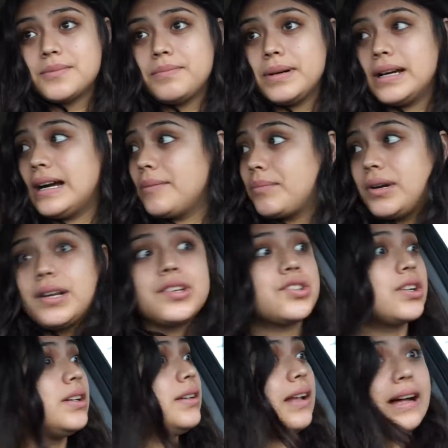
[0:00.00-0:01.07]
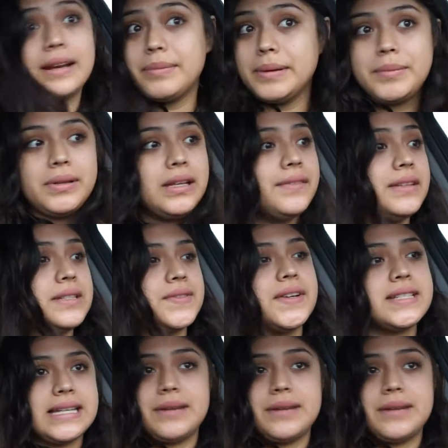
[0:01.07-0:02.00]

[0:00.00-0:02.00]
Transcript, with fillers: But I'm pretty sure a lot of people love these fries.